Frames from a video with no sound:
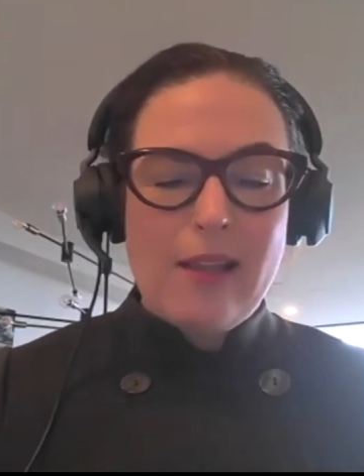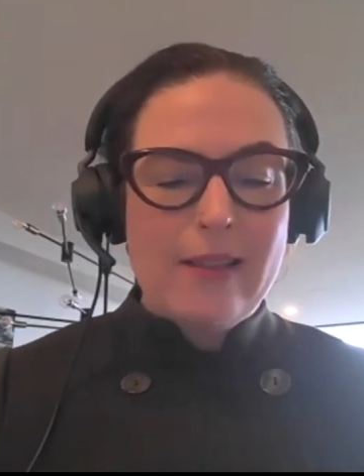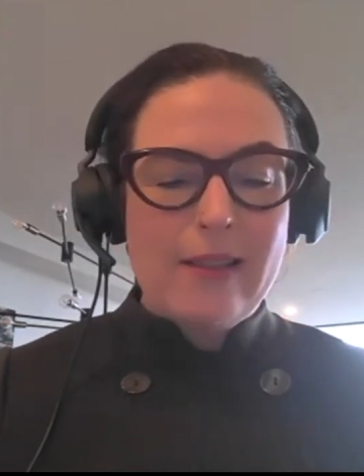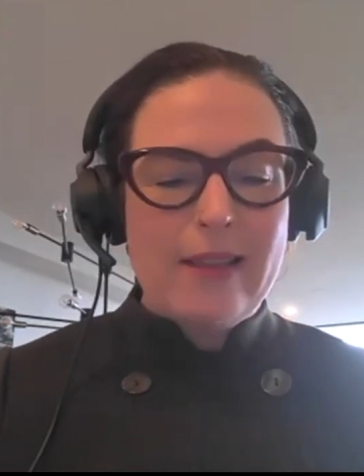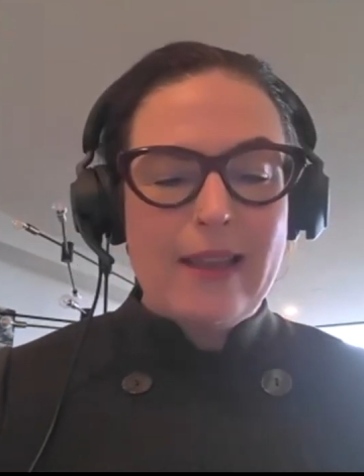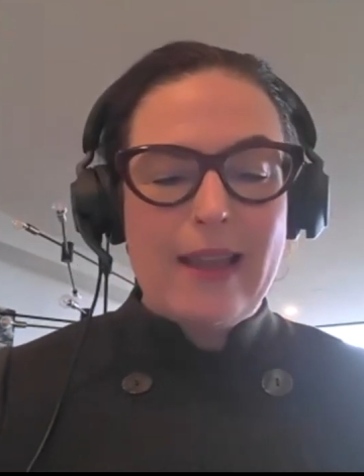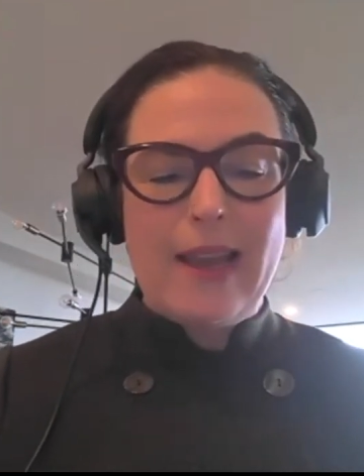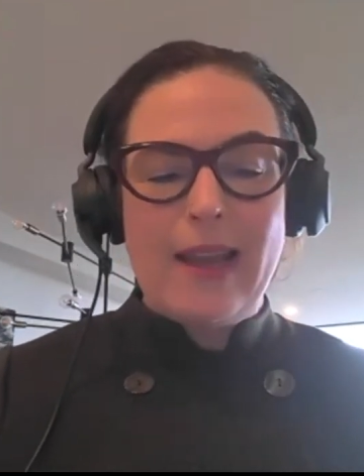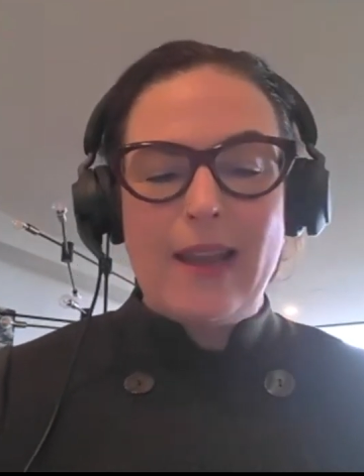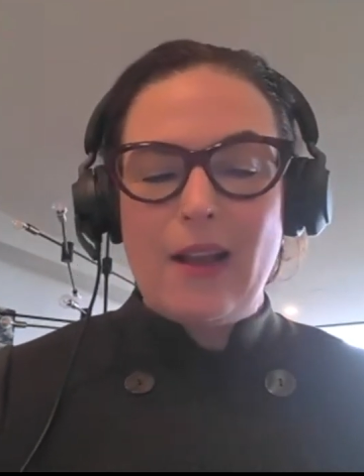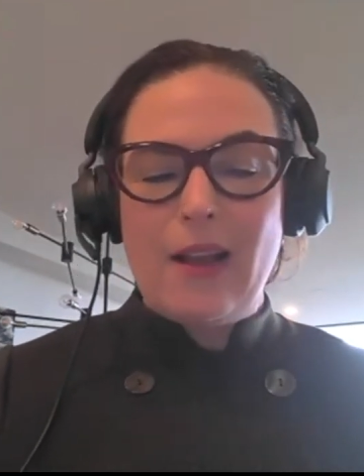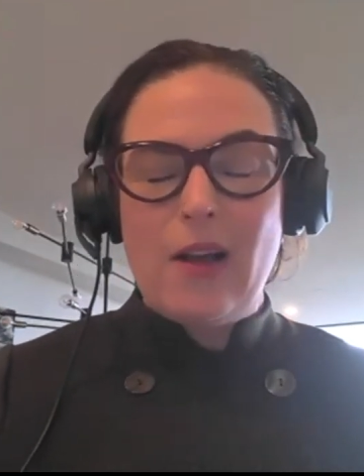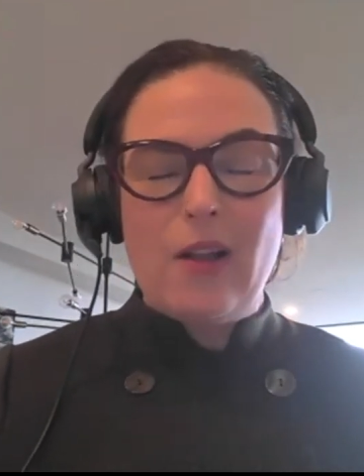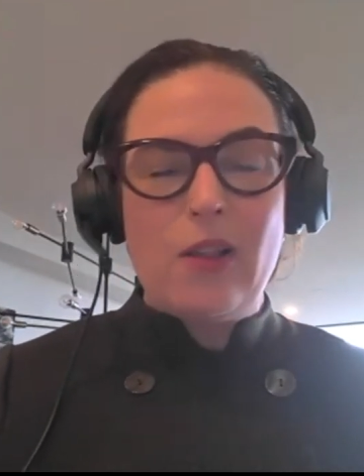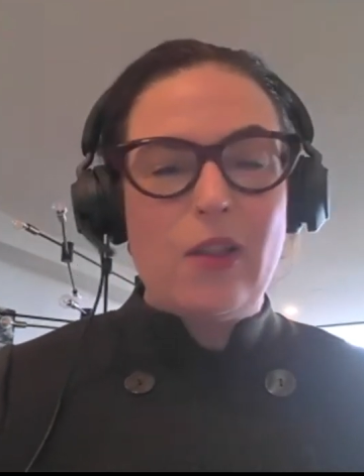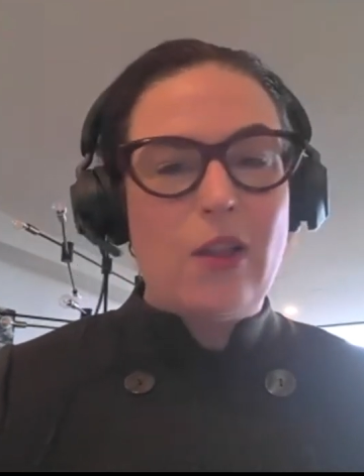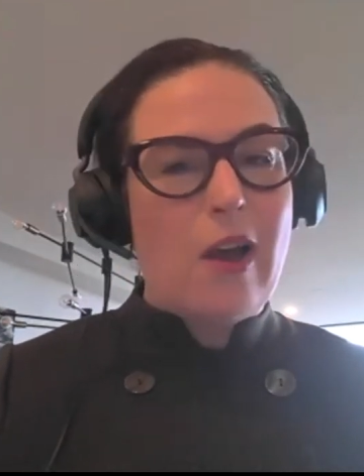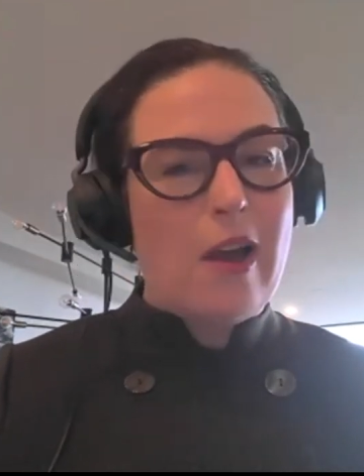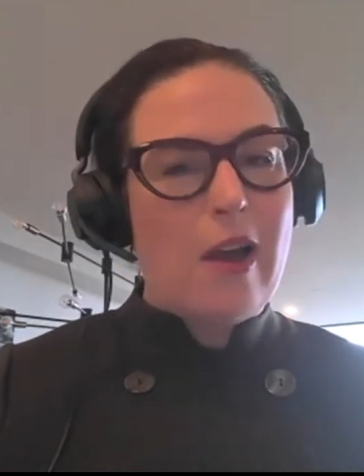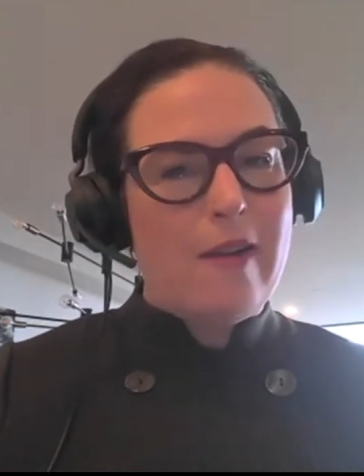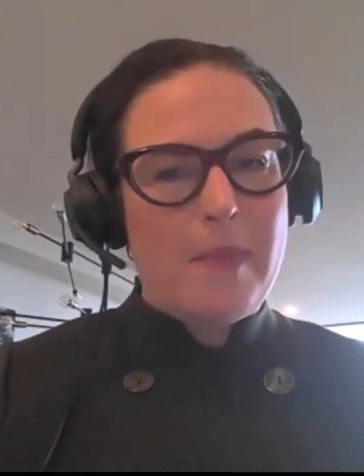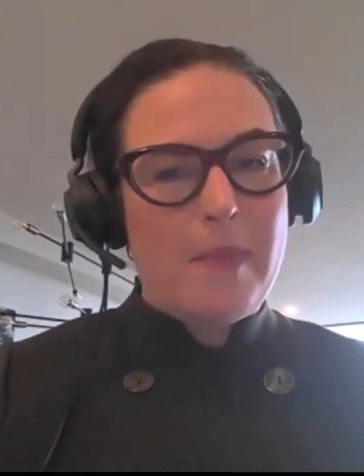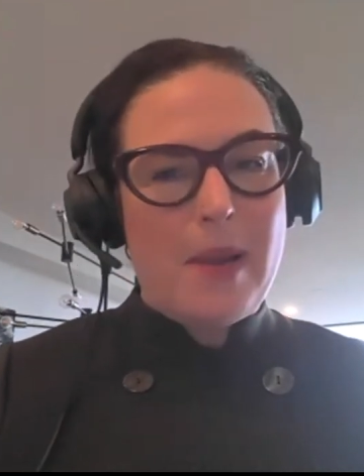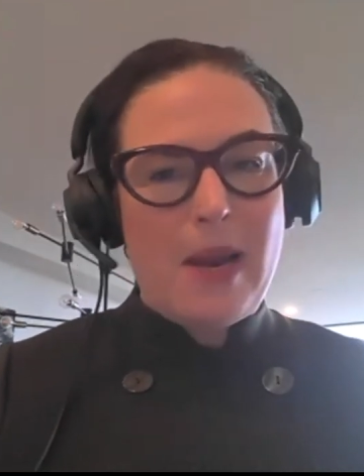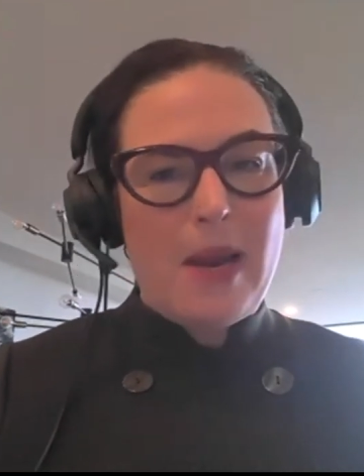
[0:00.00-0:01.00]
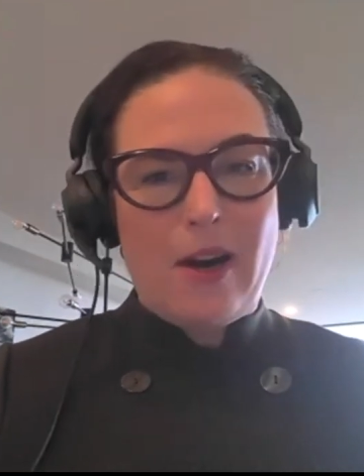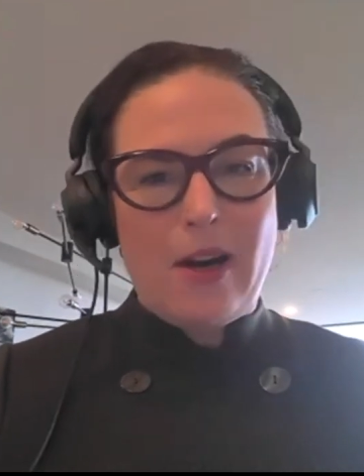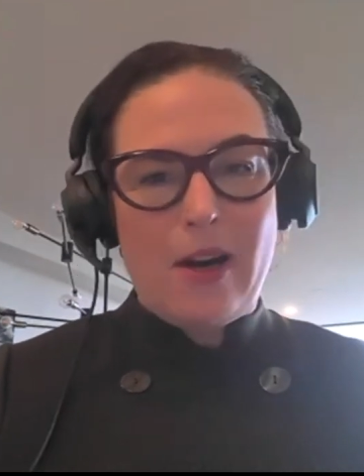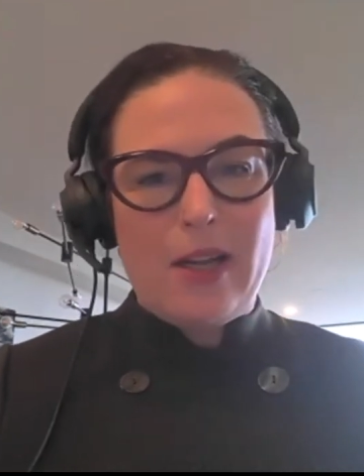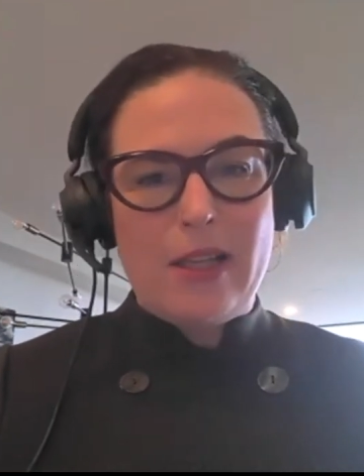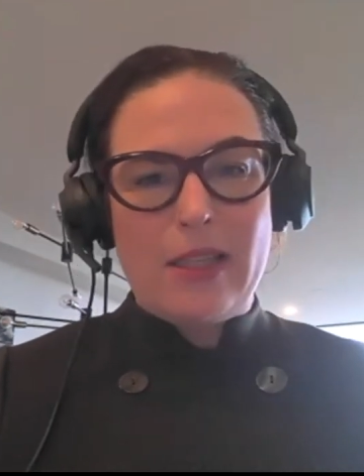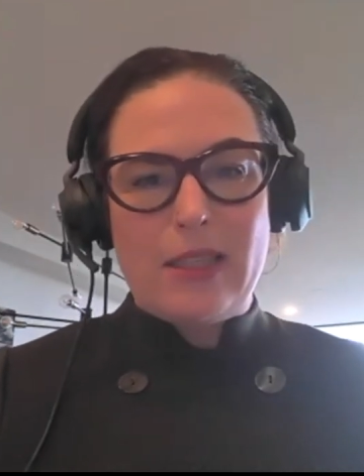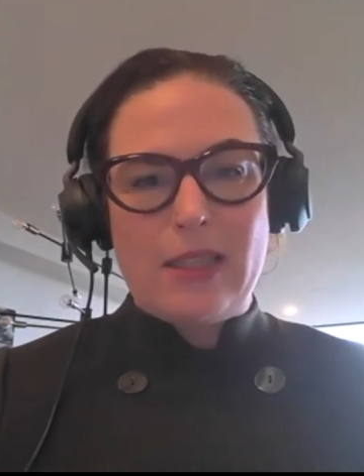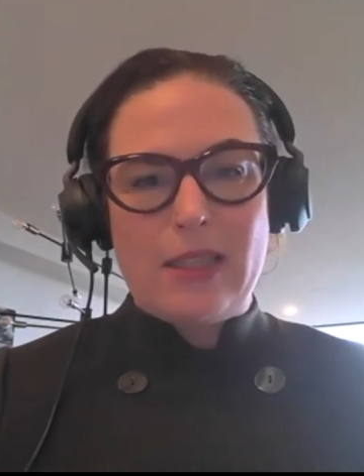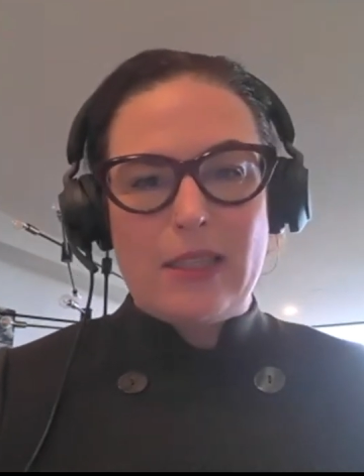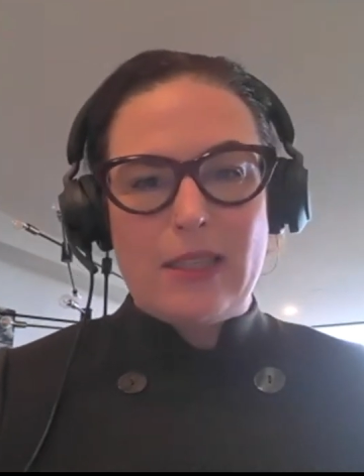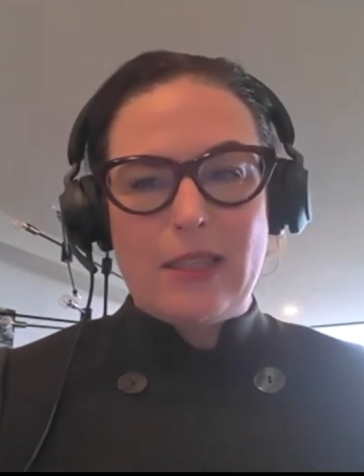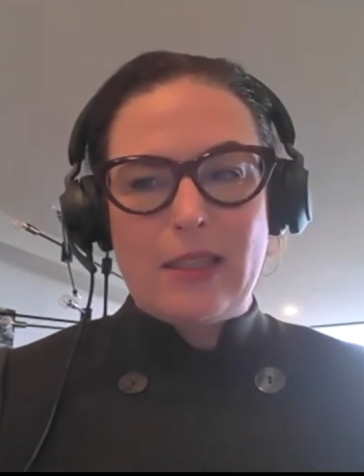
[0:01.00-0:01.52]
like a lot of
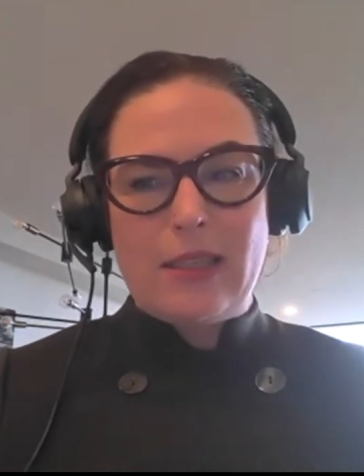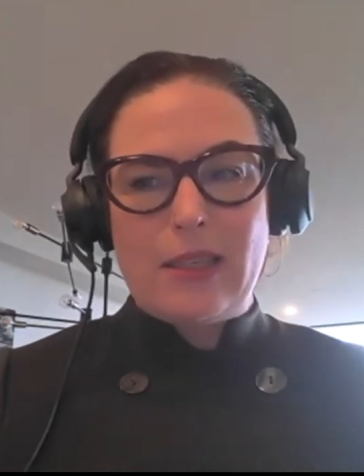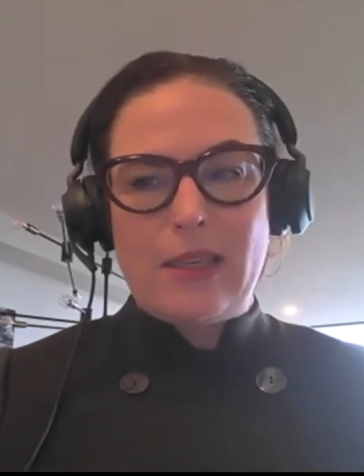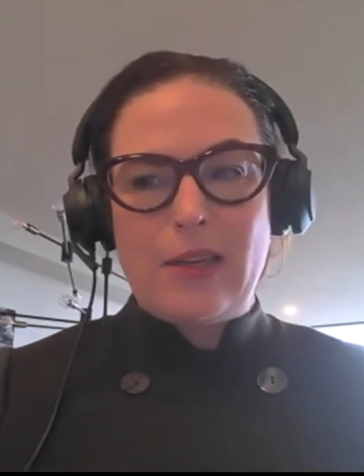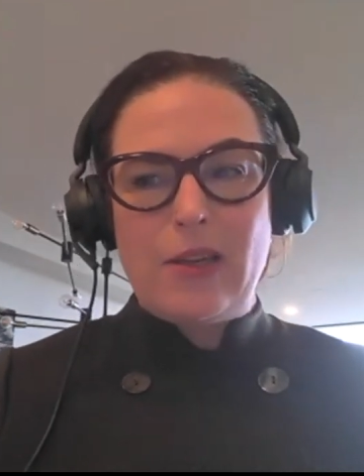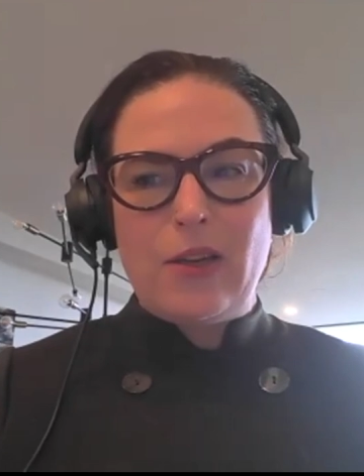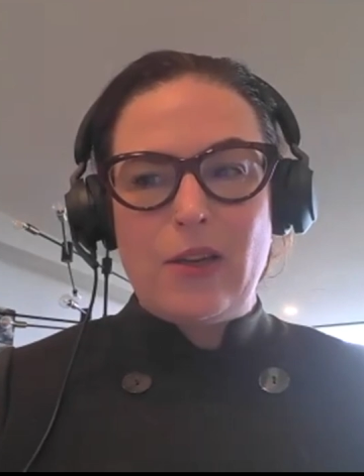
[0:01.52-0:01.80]
parents,